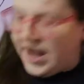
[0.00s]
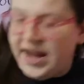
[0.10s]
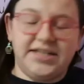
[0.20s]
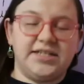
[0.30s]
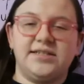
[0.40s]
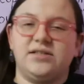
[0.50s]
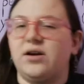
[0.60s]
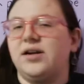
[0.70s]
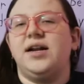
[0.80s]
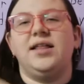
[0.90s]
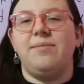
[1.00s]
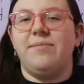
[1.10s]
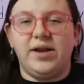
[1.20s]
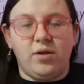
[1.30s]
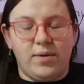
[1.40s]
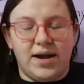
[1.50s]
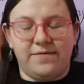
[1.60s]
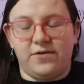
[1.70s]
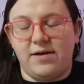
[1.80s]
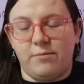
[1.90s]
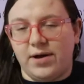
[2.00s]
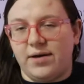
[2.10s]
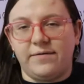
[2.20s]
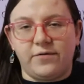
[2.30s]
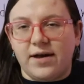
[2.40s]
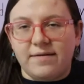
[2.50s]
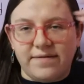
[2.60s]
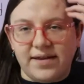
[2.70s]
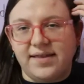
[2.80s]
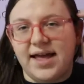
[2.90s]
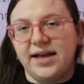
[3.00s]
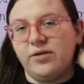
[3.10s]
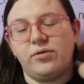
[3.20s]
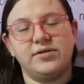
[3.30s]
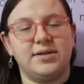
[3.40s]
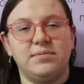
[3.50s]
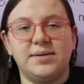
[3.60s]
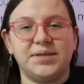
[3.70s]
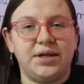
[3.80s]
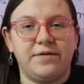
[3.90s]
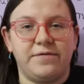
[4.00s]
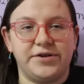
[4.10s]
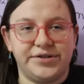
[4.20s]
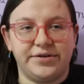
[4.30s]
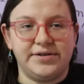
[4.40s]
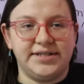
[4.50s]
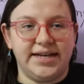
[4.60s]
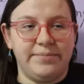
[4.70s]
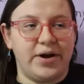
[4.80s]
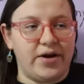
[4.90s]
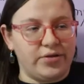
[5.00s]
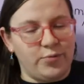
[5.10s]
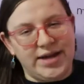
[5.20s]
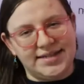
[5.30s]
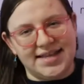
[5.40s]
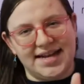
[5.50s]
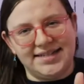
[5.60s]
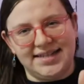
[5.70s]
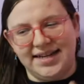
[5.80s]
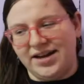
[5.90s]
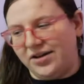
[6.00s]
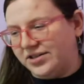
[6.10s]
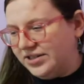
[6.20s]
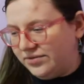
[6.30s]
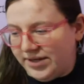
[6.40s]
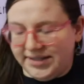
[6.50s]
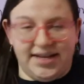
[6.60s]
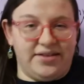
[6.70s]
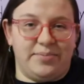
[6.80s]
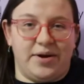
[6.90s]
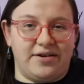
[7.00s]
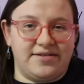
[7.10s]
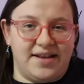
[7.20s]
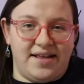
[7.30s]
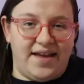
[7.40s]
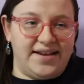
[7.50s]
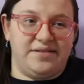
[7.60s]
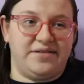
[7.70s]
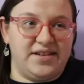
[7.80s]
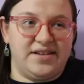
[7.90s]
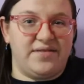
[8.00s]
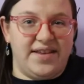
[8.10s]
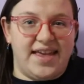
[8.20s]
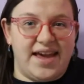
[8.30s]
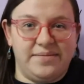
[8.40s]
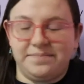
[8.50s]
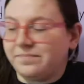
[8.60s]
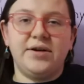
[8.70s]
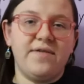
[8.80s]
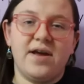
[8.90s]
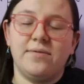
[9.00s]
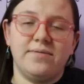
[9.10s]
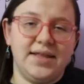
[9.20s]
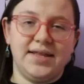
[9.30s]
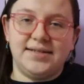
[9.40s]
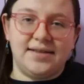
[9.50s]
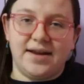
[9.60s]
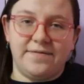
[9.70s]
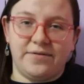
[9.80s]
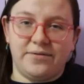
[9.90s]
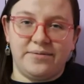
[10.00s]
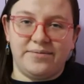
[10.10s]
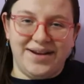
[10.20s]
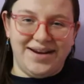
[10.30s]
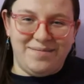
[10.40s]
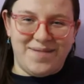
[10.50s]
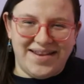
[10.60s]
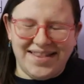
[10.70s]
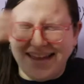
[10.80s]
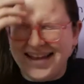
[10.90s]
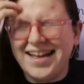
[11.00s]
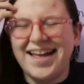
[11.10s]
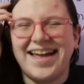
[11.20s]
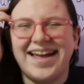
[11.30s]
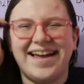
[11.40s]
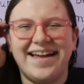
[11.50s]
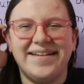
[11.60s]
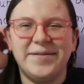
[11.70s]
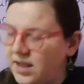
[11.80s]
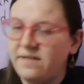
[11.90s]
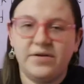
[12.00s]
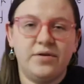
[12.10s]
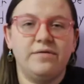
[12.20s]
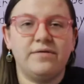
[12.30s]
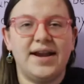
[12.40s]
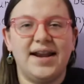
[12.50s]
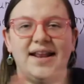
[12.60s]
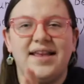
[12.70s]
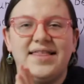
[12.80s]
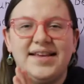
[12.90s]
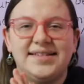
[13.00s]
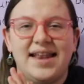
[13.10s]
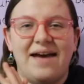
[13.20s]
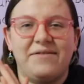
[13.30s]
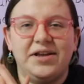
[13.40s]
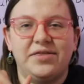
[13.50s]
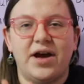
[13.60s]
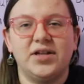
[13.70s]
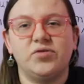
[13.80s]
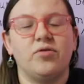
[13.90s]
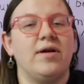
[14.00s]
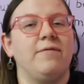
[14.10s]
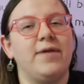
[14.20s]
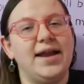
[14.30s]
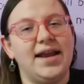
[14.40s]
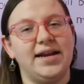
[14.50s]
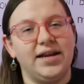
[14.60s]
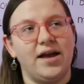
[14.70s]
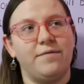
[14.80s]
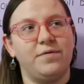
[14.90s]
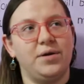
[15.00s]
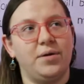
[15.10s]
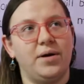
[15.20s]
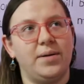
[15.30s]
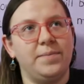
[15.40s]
generally just starting in the middle whenever wherever I feel like or sometimes I look for a certain scene but on the way to that scene I'll just run into other parts that I like so I'll just read that. So I've had a really delightful reading month. Uh, if you've read any of these and have any thoughts or have read any of the